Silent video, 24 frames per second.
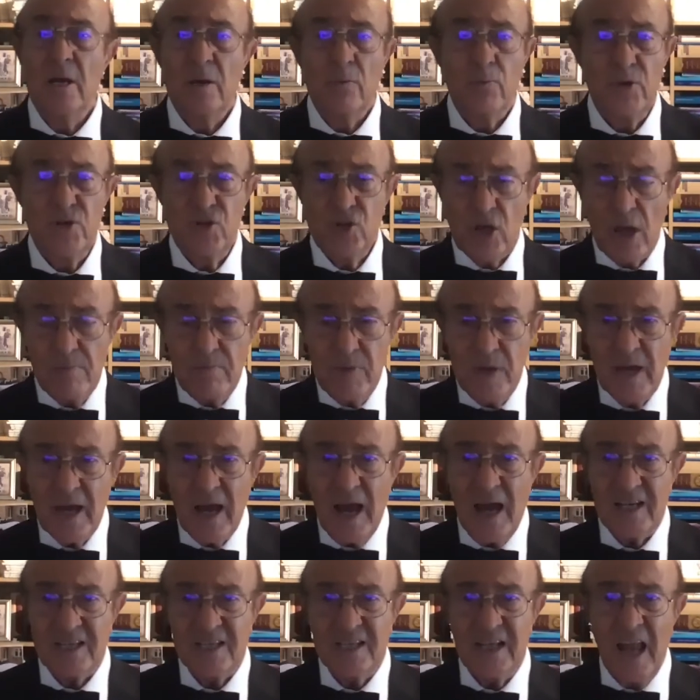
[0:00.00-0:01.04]
which can be
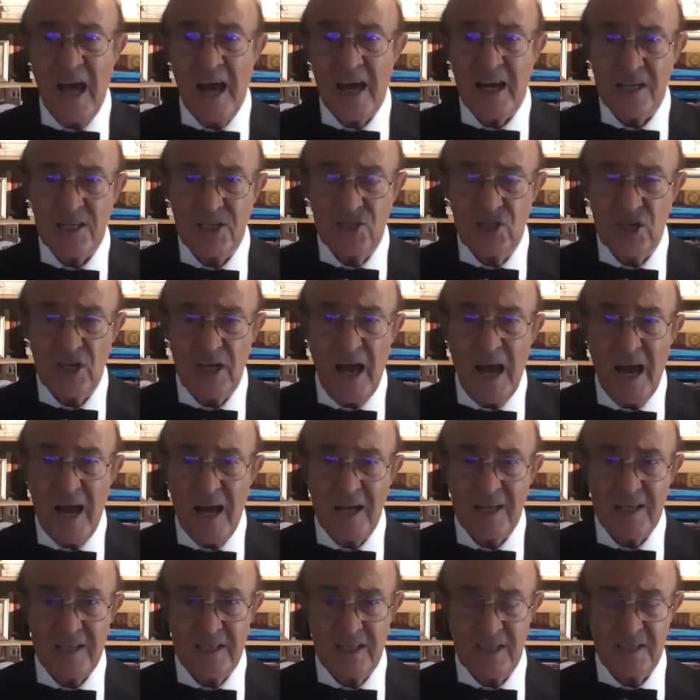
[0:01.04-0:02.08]
as large
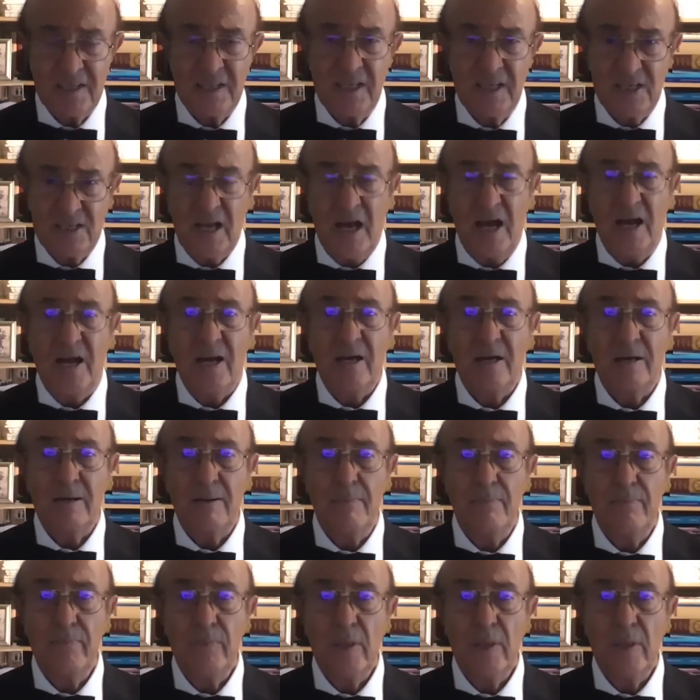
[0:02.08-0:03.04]
as desire,